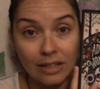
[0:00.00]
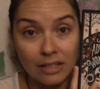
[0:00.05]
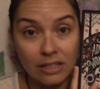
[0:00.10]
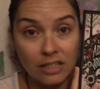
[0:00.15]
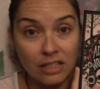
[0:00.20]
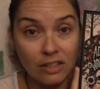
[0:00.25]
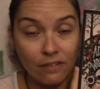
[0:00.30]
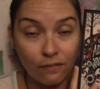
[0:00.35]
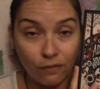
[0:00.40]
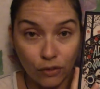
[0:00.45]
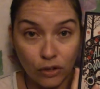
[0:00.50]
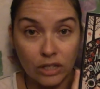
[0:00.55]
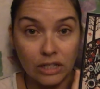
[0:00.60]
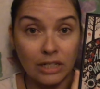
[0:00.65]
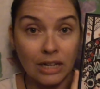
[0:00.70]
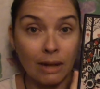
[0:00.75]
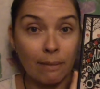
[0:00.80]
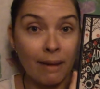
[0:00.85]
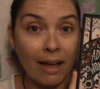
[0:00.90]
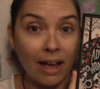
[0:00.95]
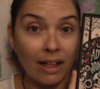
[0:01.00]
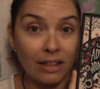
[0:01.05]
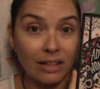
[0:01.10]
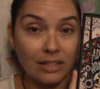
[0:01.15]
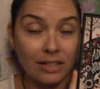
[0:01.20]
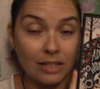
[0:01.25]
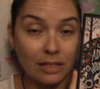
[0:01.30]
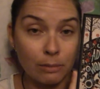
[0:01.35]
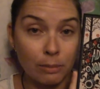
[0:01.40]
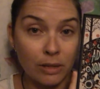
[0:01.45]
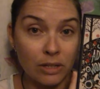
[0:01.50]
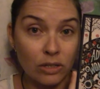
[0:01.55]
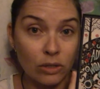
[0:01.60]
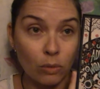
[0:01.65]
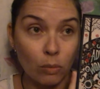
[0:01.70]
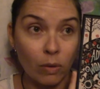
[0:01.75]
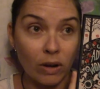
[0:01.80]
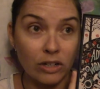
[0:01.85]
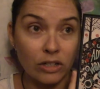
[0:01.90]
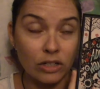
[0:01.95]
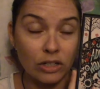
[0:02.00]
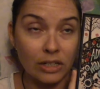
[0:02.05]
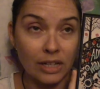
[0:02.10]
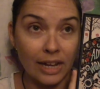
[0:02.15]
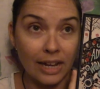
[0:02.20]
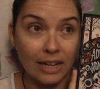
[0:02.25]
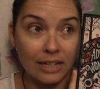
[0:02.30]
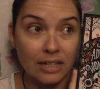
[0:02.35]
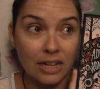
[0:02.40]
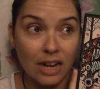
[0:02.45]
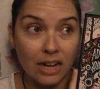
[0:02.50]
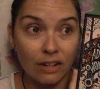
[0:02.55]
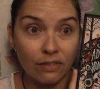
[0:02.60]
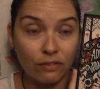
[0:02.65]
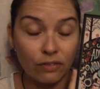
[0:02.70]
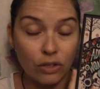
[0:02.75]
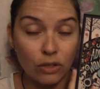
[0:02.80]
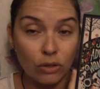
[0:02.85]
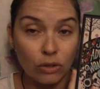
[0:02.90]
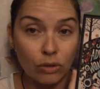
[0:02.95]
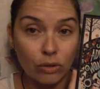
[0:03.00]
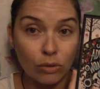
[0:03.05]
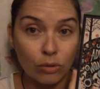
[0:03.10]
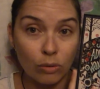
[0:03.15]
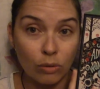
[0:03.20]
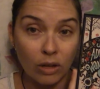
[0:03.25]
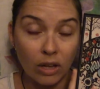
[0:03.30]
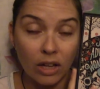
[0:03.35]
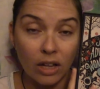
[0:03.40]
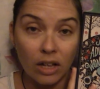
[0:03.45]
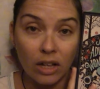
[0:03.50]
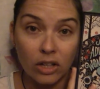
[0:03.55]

This is the first time Alice has been to Wonderland, and if you